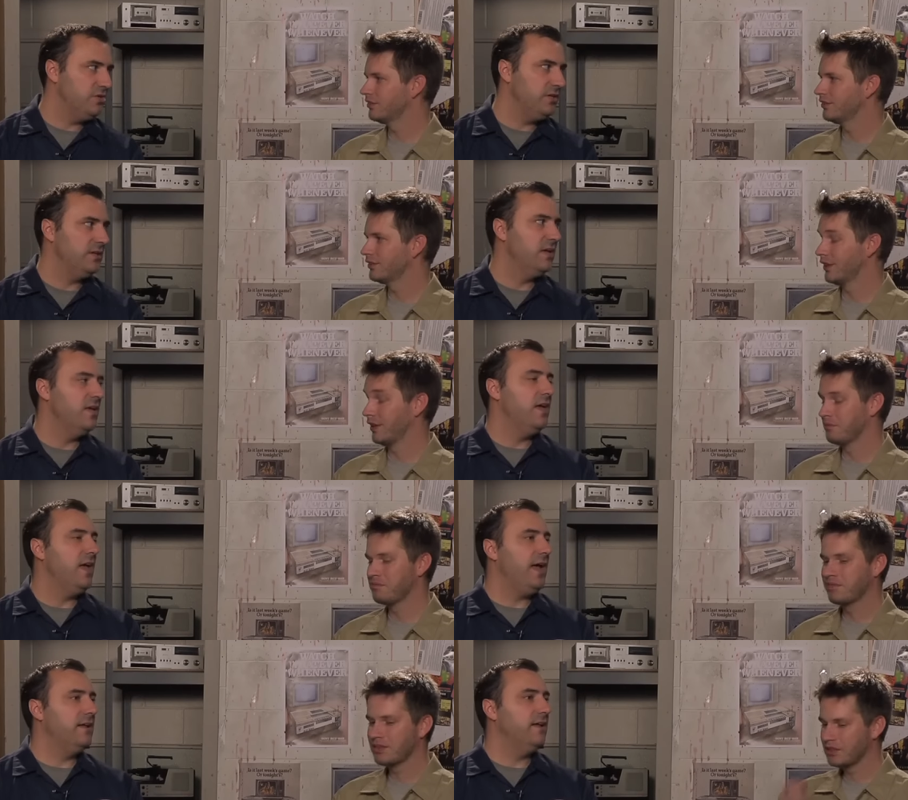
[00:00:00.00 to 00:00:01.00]
Speaker 1: shit. Yeah.
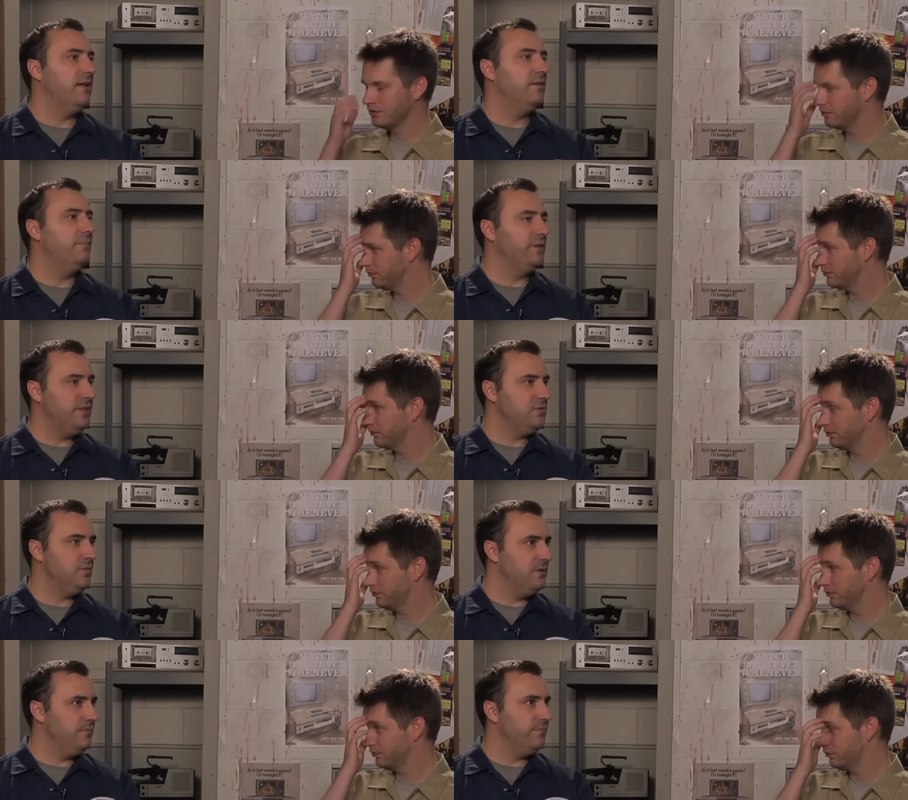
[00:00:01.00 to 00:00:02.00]
And and but
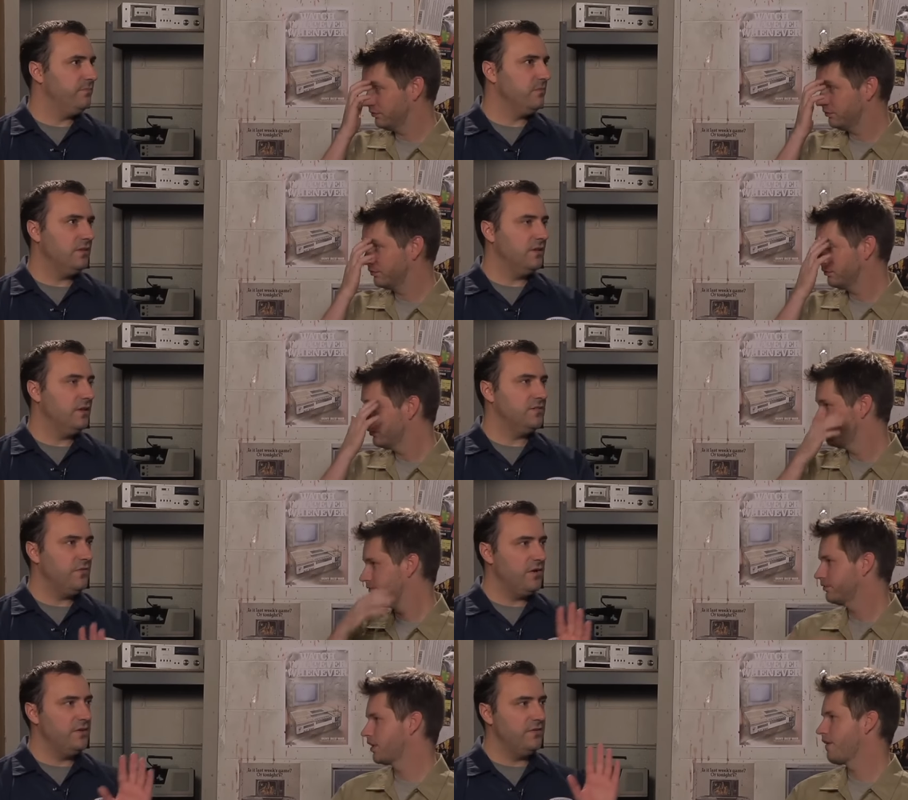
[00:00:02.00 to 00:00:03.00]
this one, as
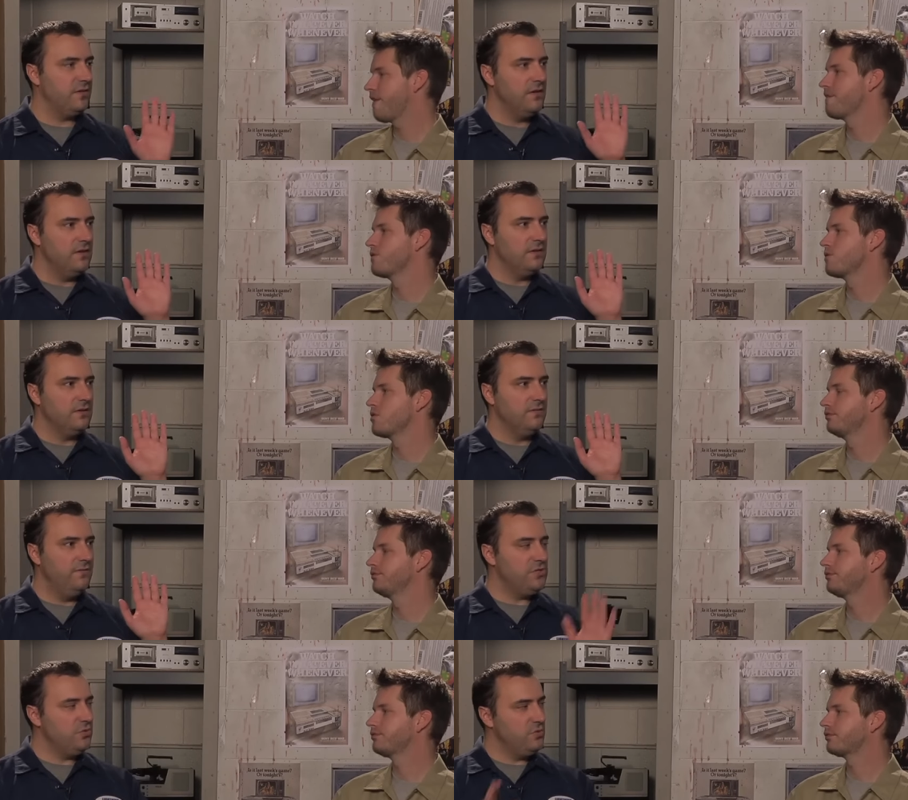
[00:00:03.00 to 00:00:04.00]
far as
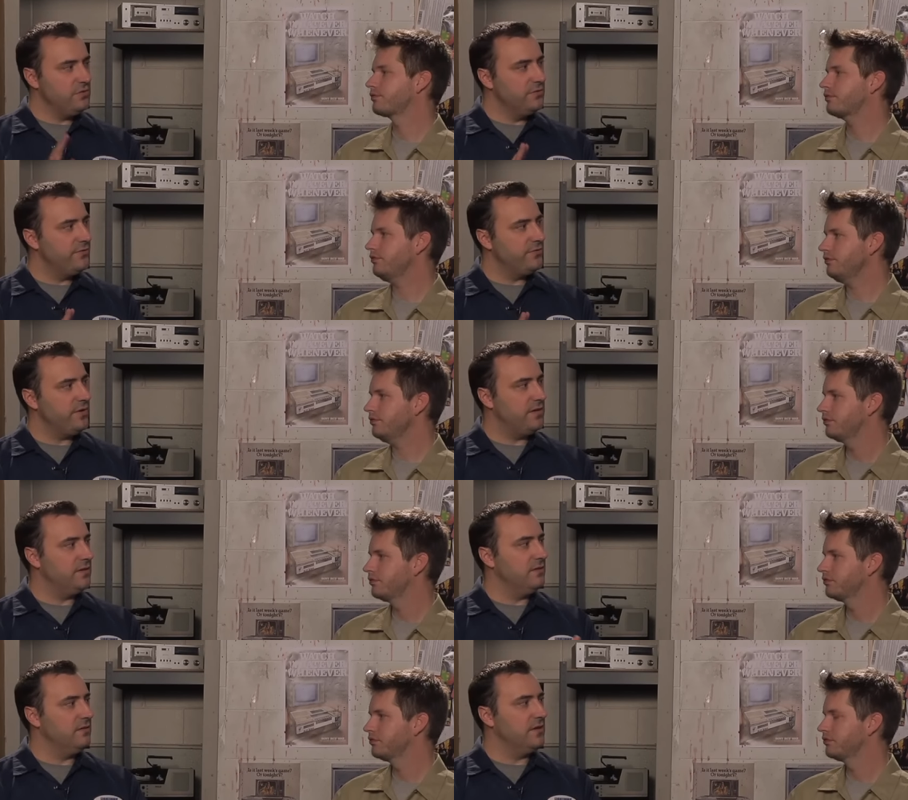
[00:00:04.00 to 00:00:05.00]
visuals
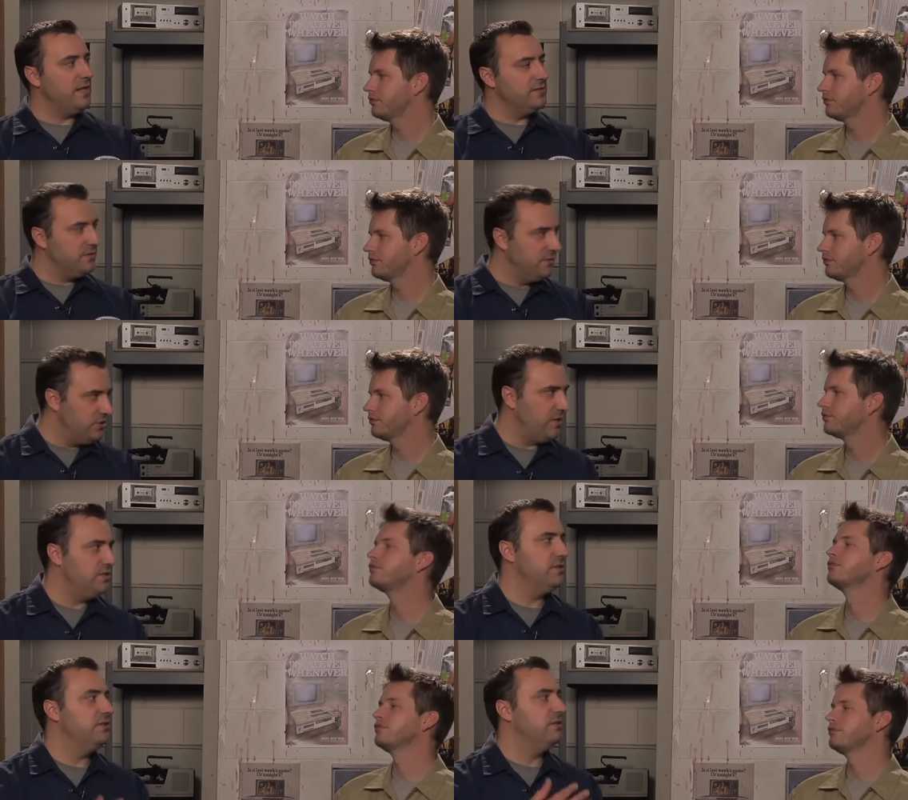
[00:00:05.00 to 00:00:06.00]
and constantly
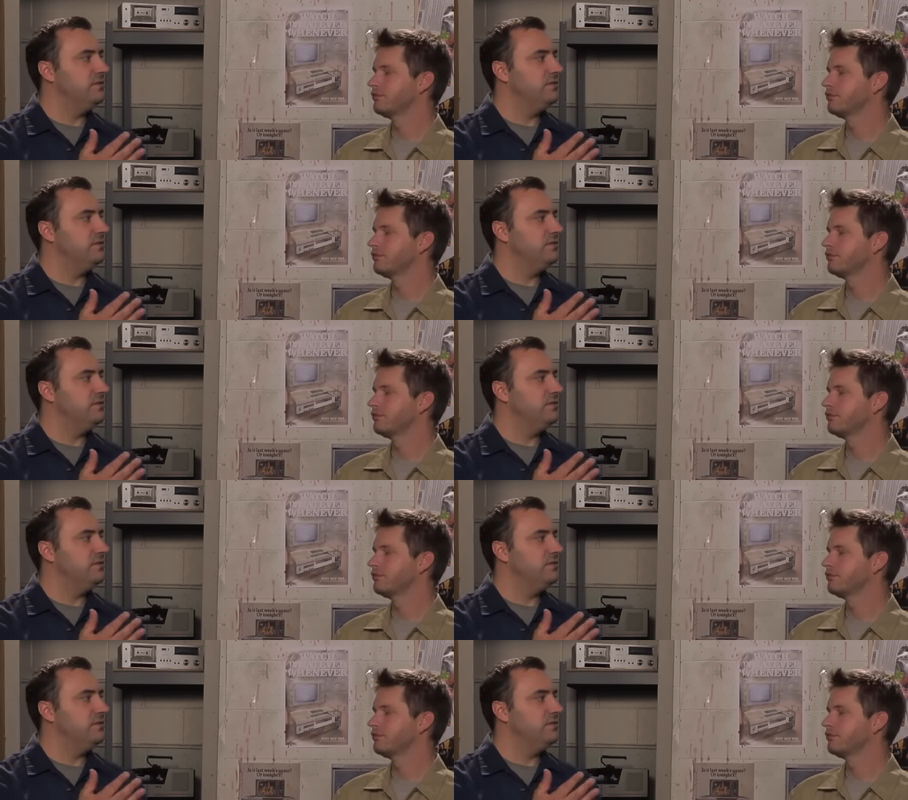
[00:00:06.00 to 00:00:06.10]
changing the